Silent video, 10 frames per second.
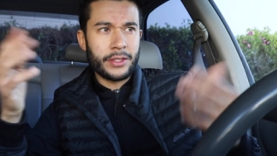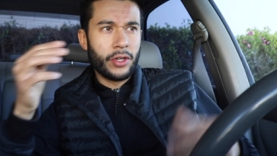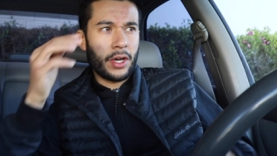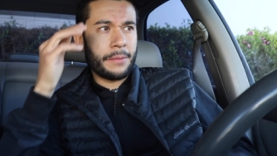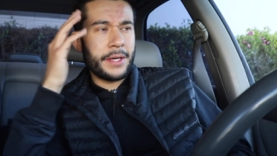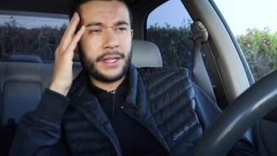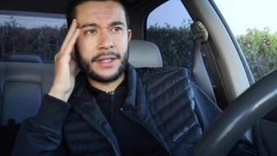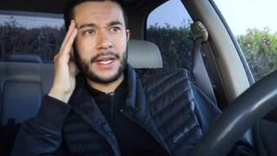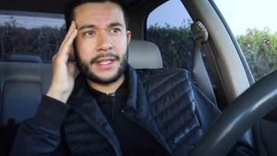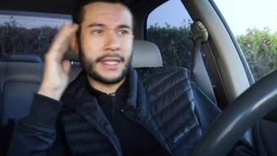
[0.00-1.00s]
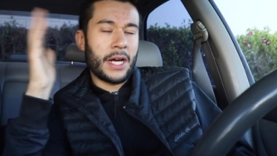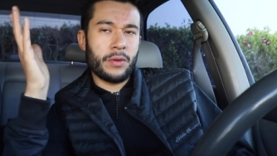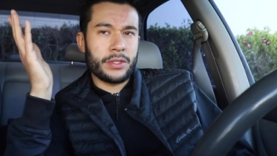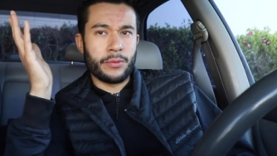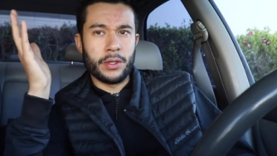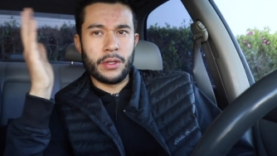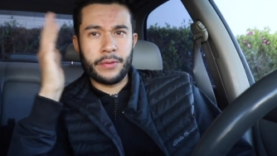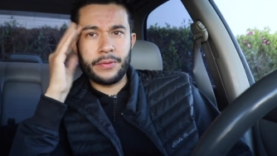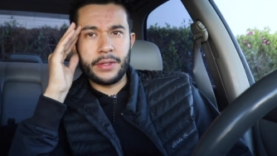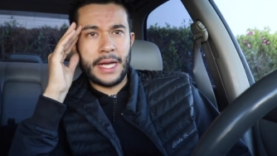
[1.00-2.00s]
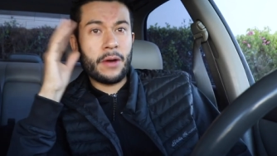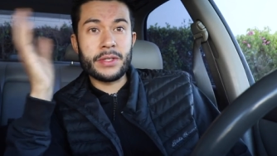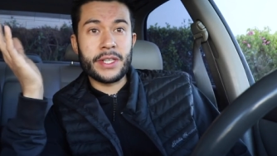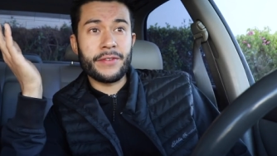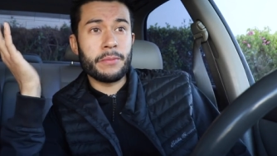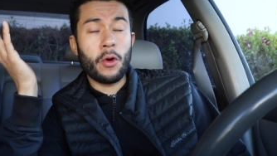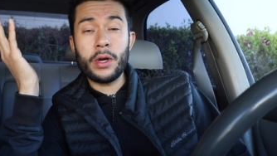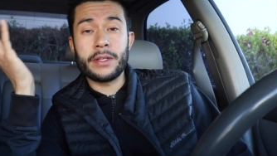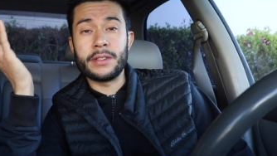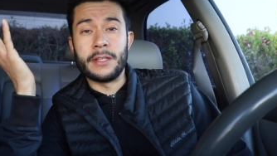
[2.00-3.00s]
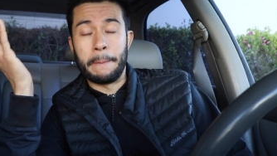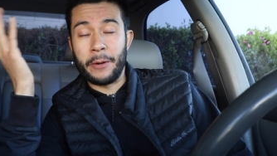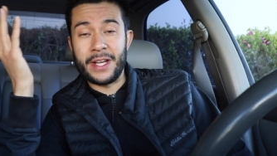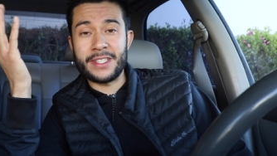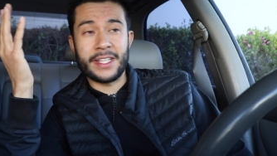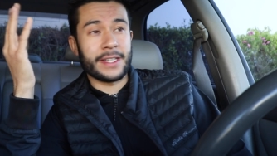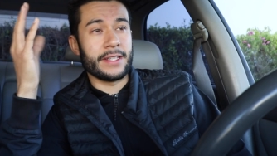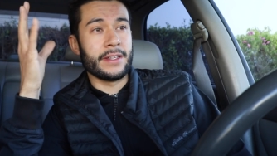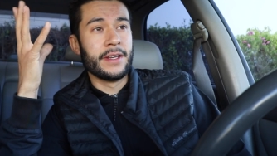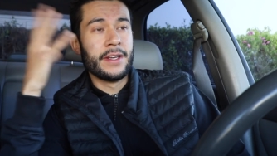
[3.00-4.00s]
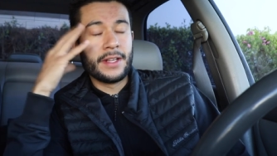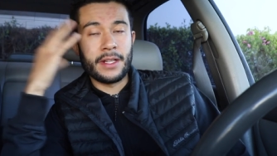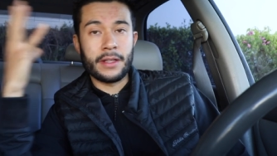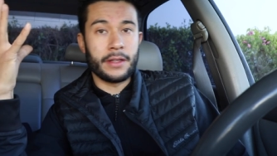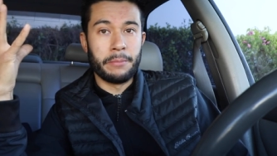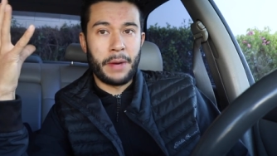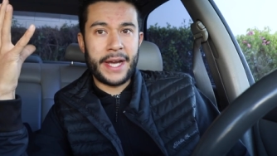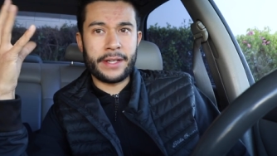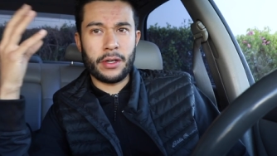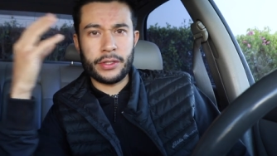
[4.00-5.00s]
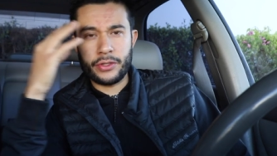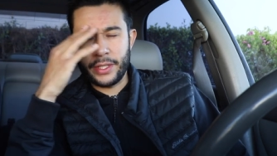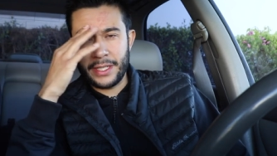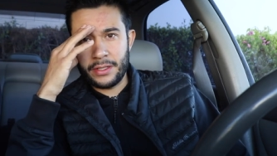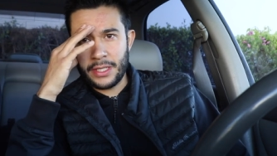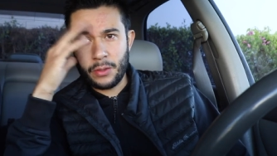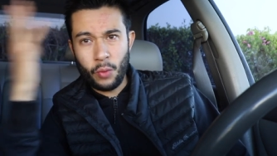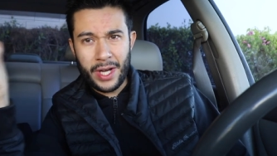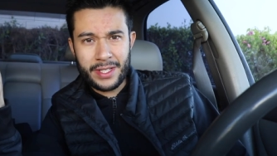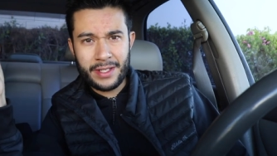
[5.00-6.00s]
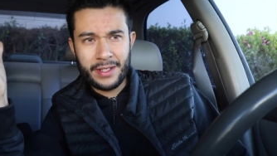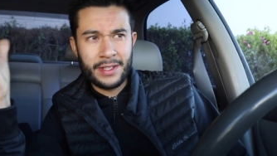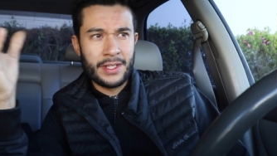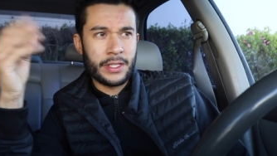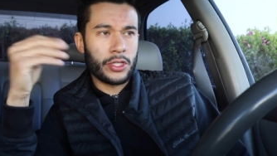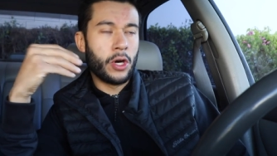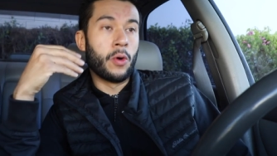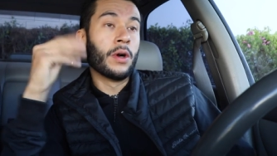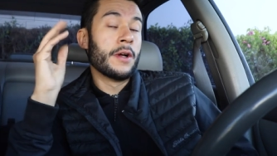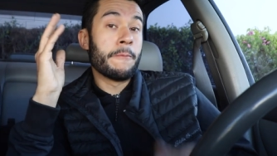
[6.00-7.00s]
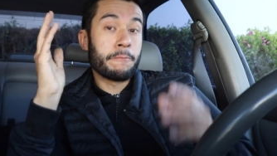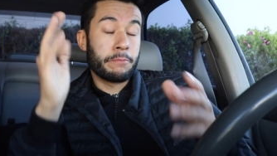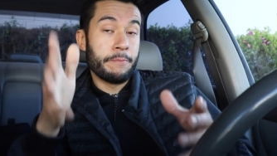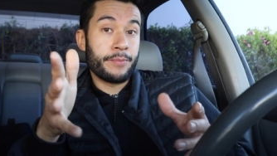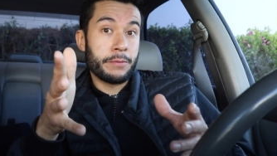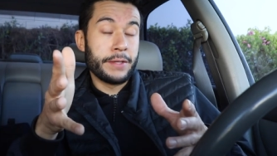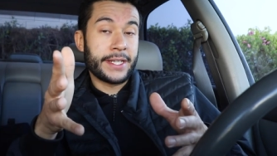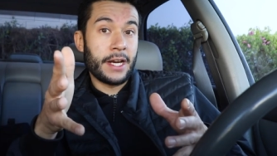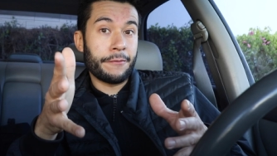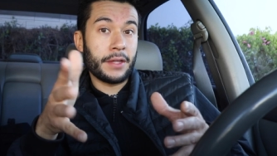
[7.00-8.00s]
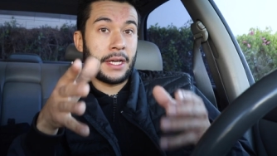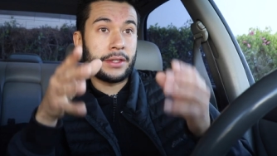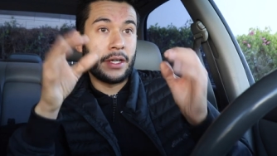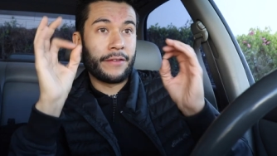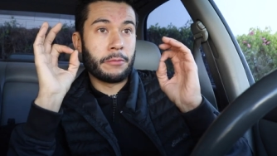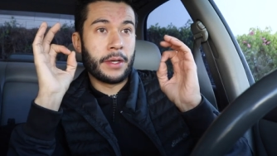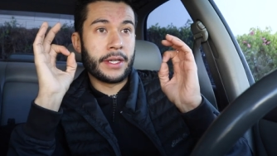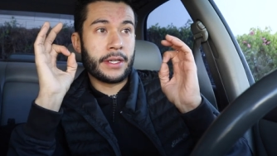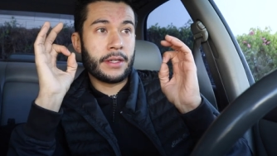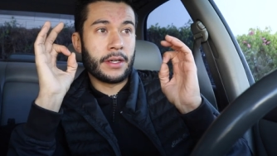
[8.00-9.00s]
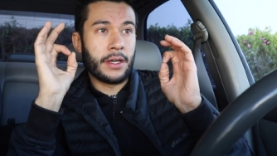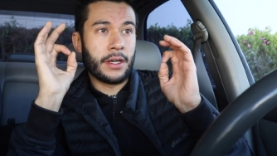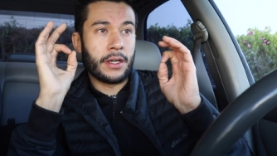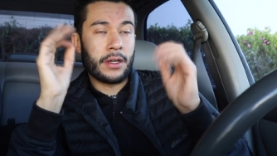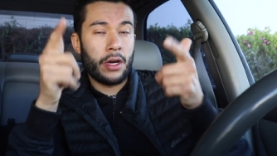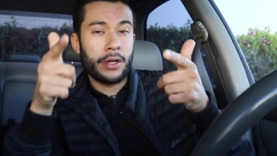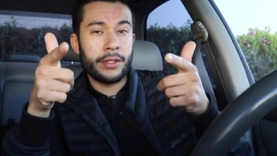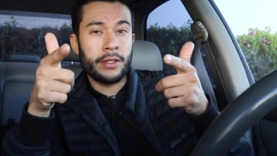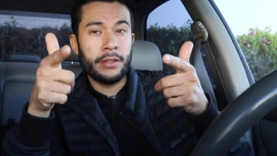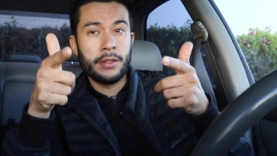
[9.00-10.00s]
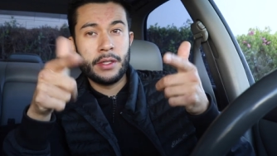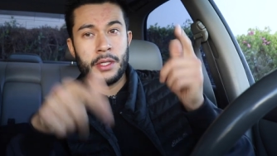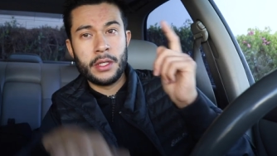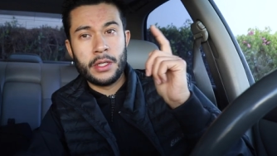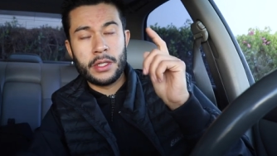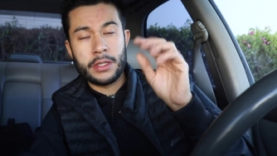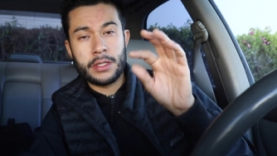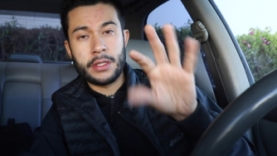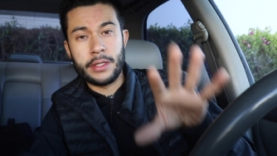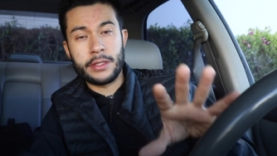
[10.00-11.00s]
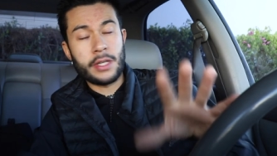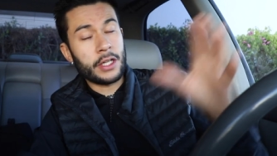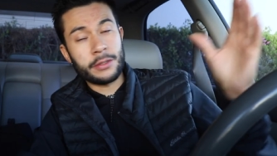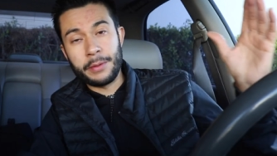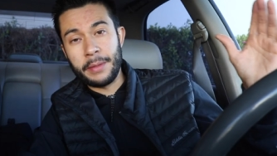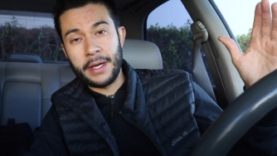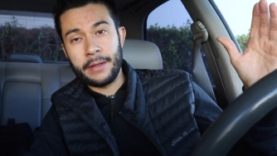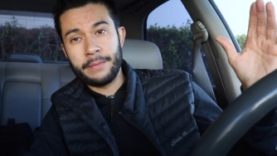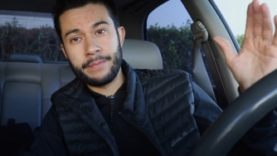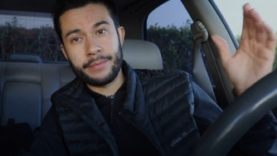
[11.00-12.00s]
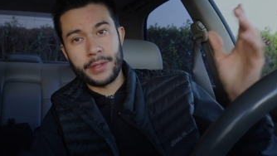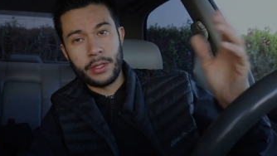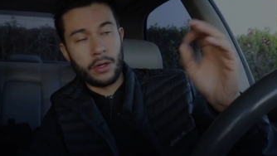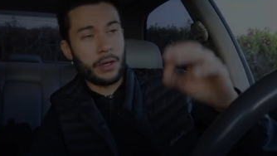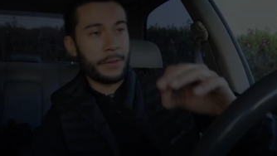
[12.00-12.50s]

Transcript: You know what I mean? That that was a real that was even more depressing and mind altering. I was like, "What?" So, be careful out there everybody. Uh Arthur, talk to me, man. You know what I